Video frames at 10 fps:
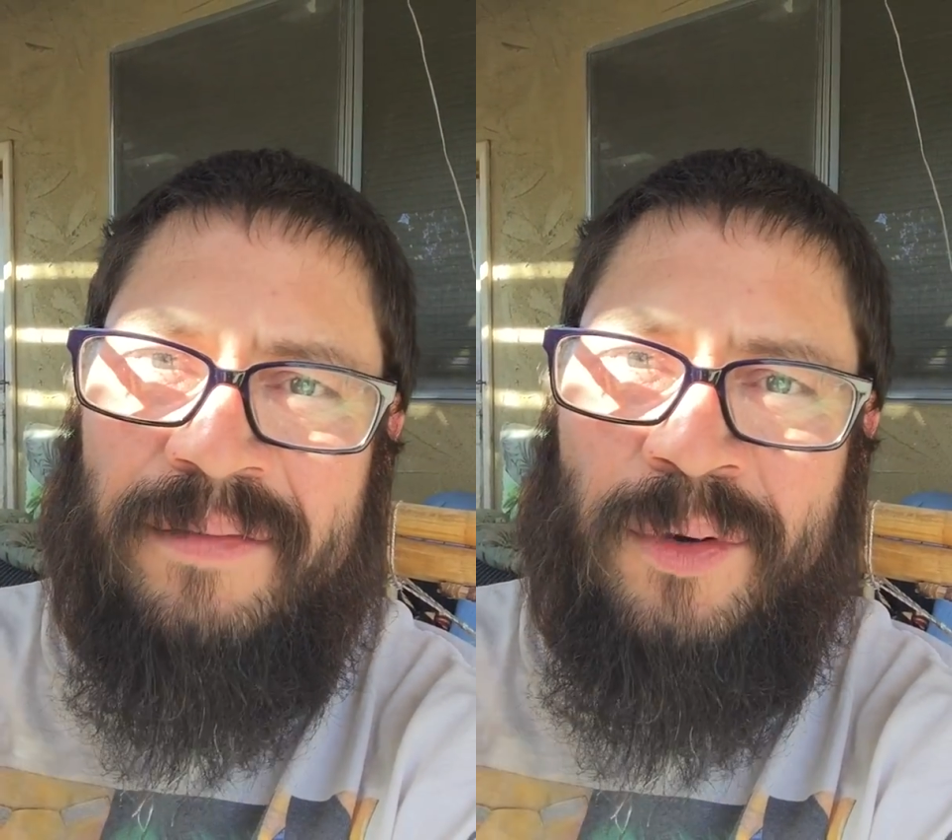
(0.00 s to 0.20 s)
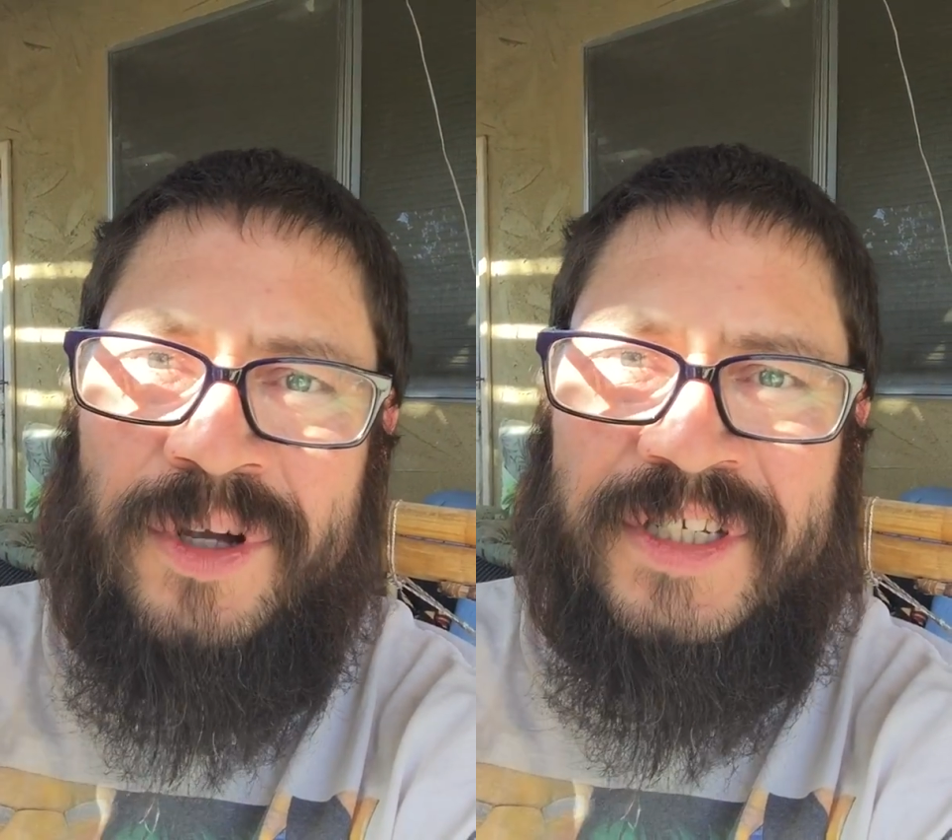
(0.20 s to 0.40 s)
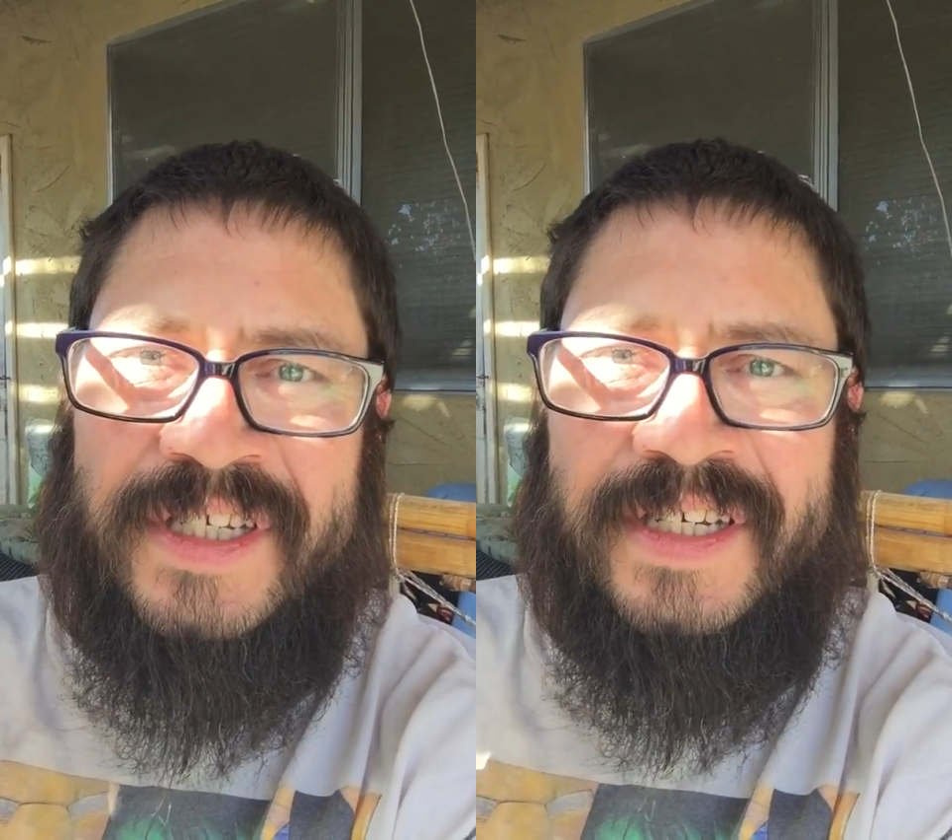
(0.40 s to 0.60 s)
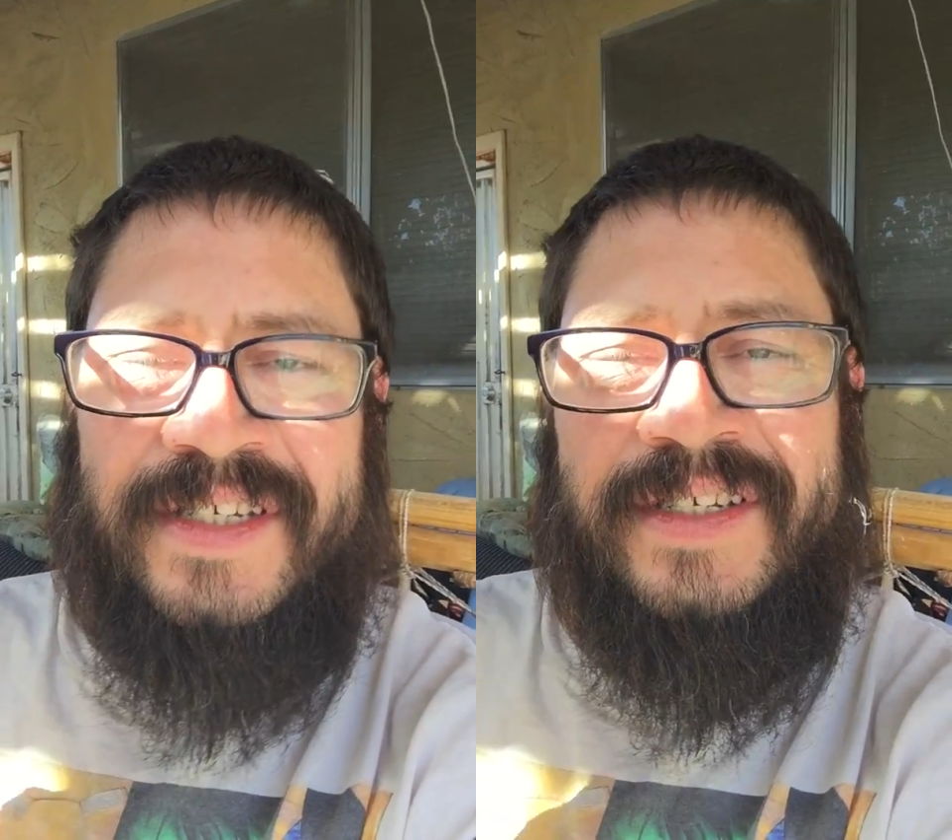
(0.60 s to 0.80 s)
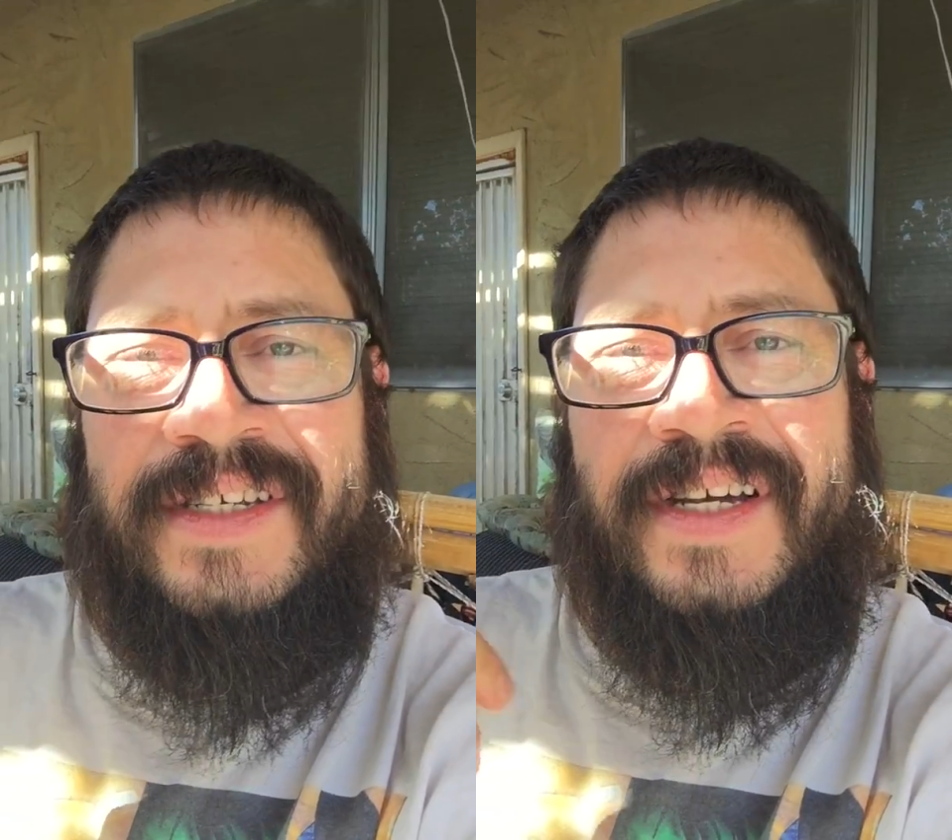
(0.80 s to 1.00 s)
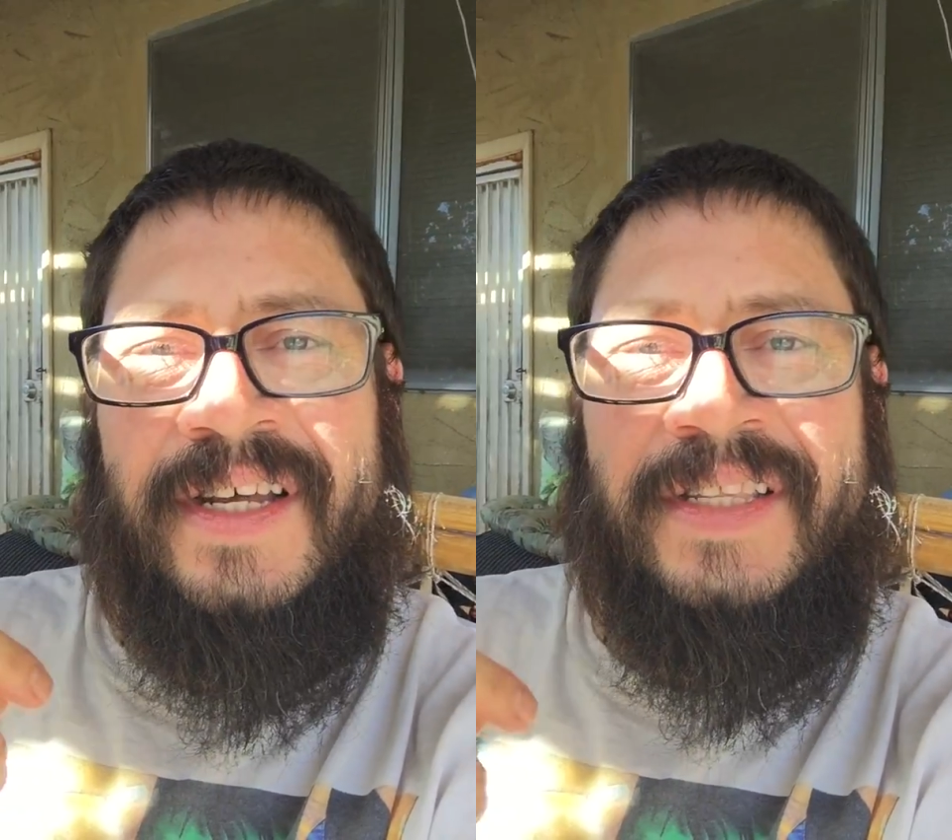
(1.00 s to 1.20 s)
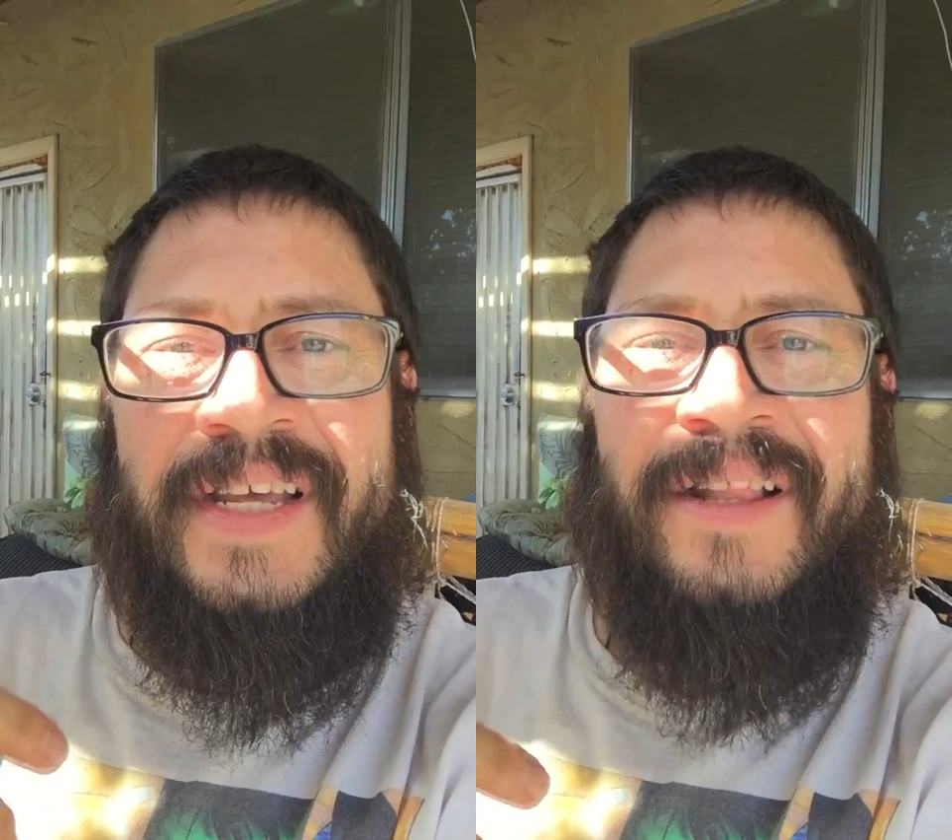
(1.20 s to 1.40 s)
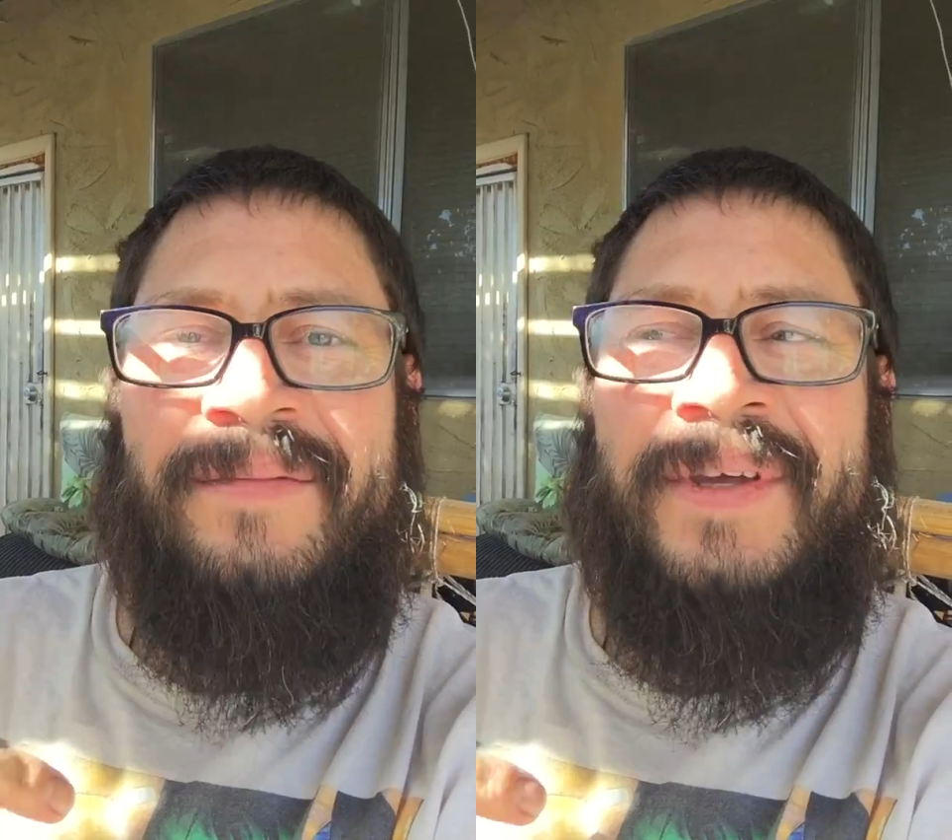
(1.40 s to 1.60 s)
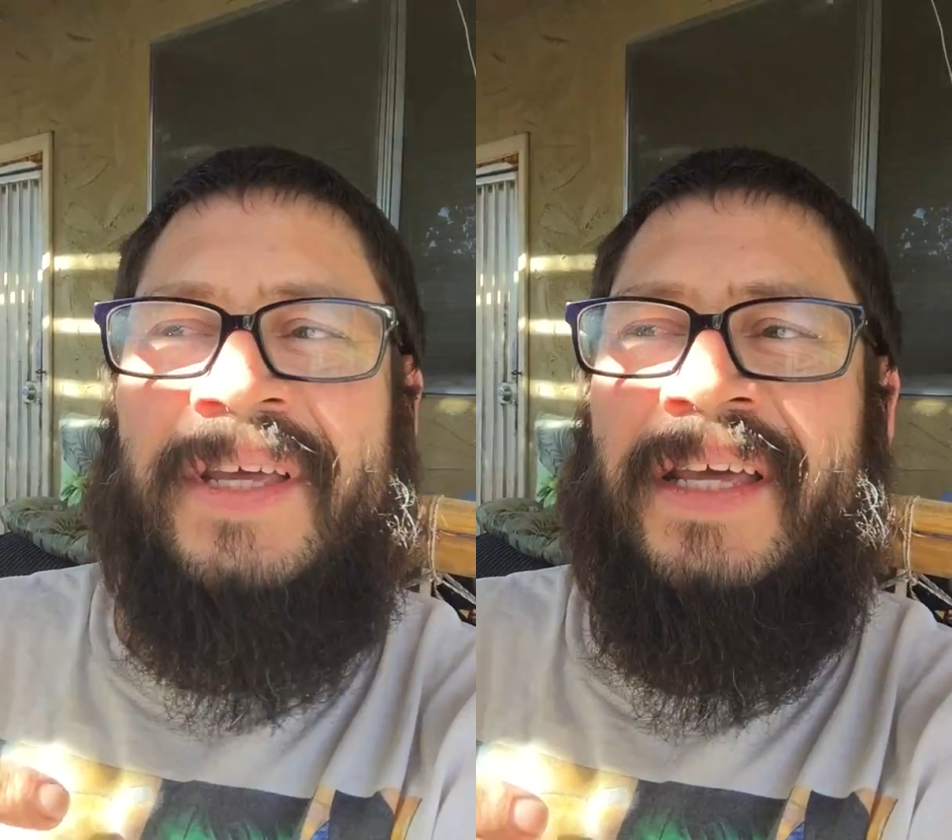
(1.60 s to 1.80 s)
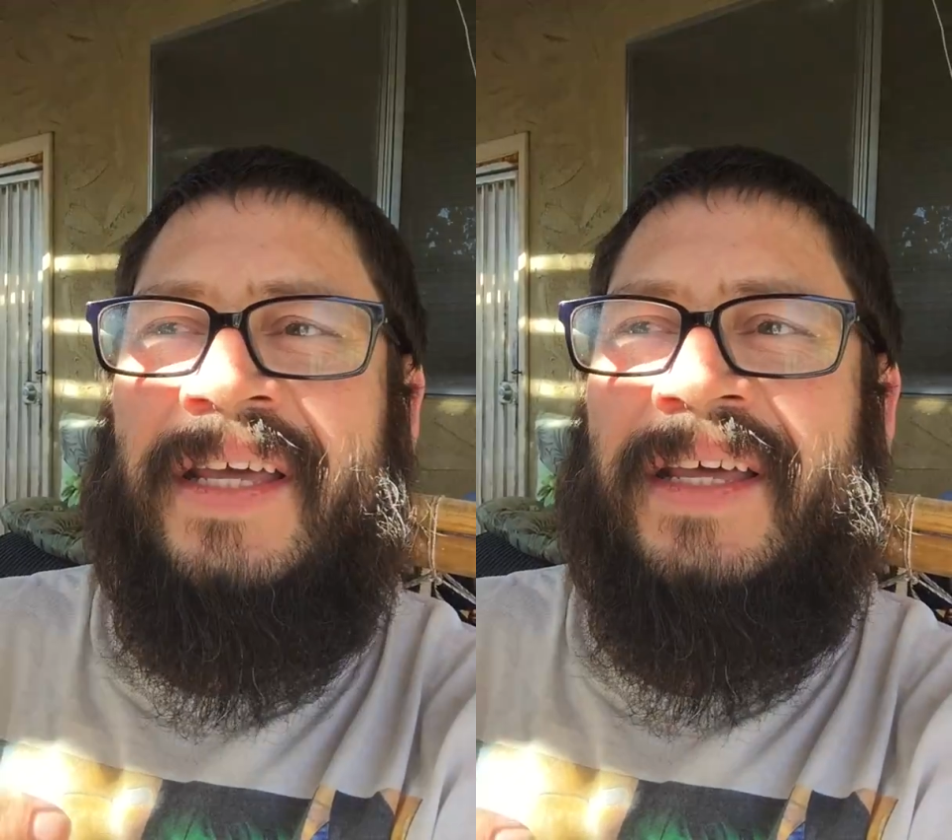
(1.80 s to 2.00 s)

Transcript: voices tell me